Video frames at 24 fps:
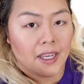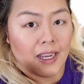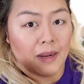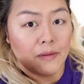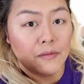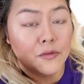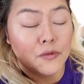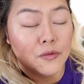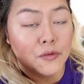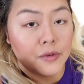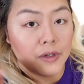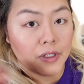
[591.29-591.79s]

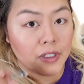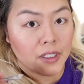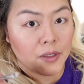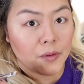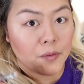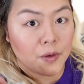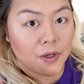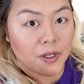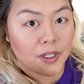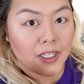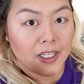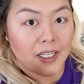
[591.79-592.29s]
I'm really
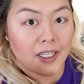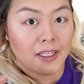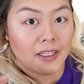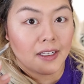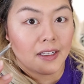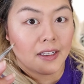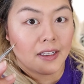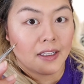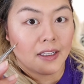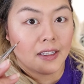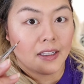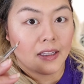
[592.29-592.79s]

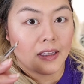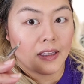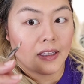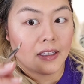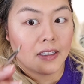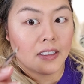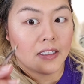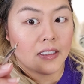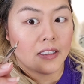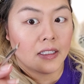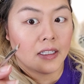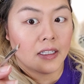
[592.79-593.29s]
working
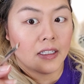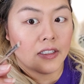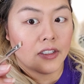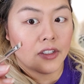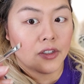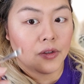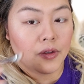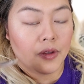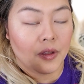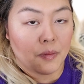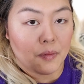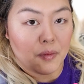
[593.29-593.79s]
this
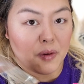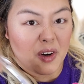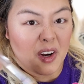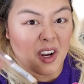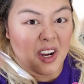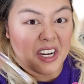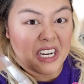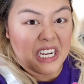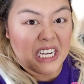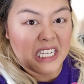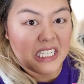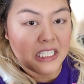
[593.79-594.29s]
into the
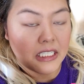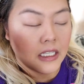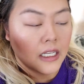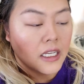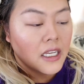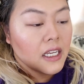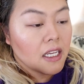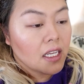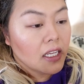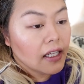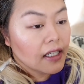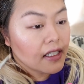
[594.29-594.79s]
product
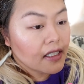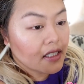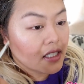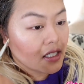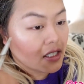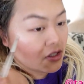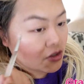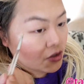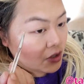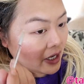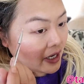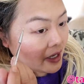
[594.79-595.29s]

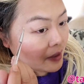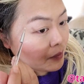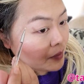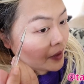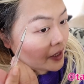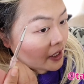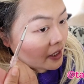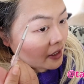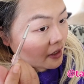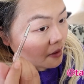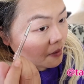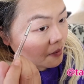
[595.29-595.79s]
to try and
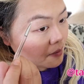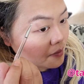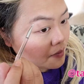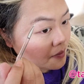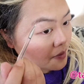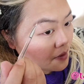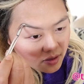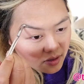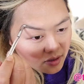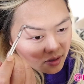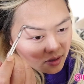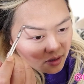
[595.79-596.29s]
pick it up.
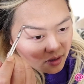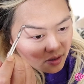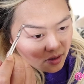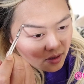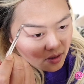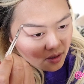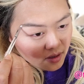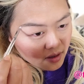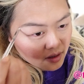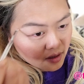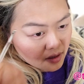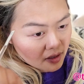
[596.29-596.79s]

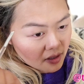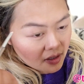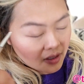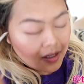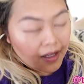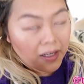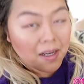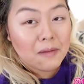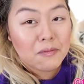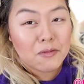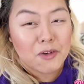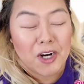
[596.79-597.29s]

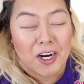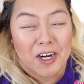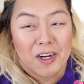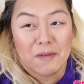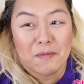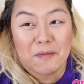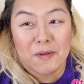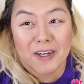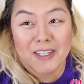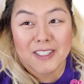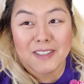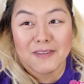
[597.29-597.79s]
I'm trying
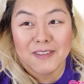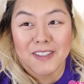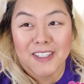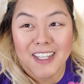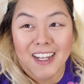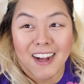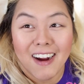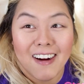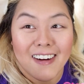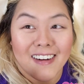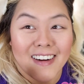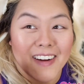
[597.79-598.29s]
to press
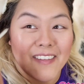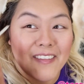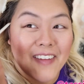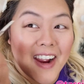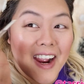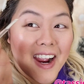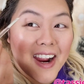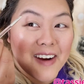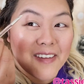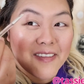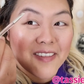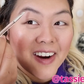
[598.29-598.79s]
really hard on my
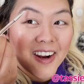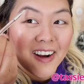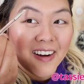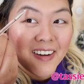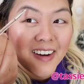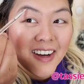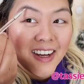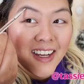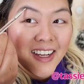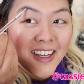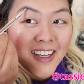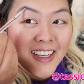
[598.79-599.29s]

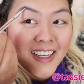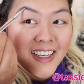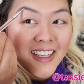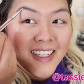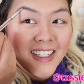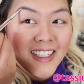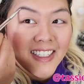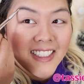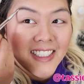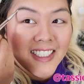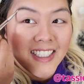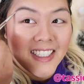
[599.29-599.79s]
eyebrow
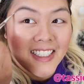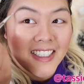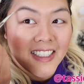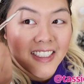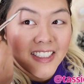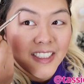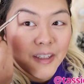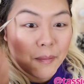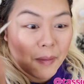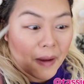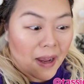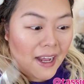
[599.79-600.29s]

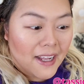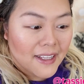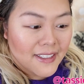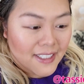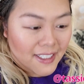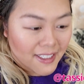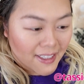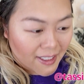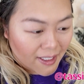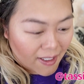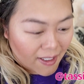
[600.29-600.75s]
to deposit the